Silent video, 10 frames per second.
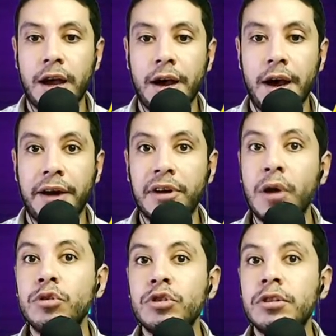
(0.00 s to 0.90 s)

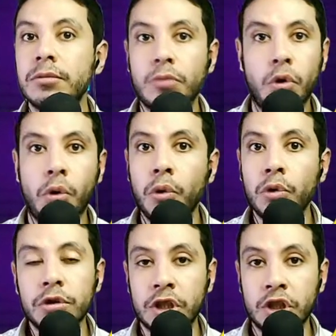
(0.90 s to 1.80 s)
around
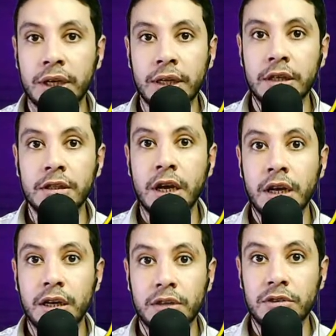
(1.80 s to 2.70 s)
all the Schengen
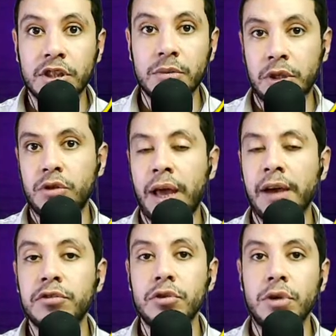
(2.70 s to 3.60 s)
countries, but you
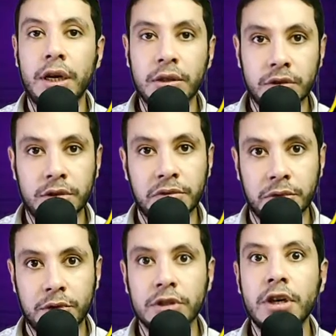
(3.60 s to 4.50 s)
have to enter
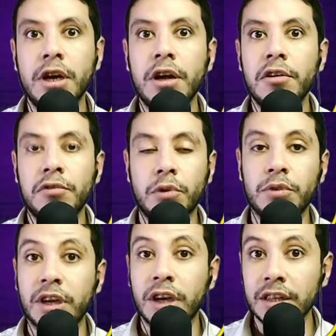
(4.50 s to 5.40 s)
first from
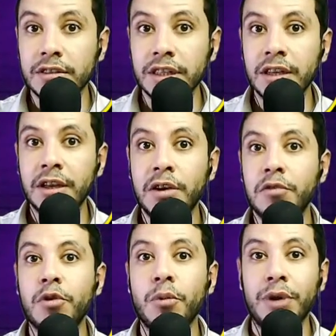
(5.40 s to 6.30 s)
the country
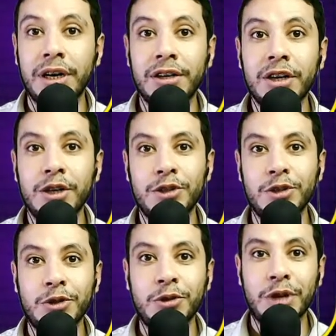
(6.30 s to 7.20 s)
from where
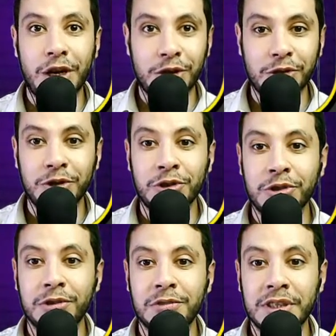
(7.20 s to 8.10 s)
you issued
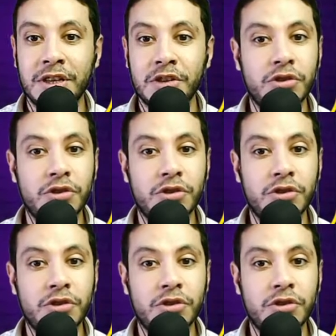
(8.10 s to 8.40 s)
your visa.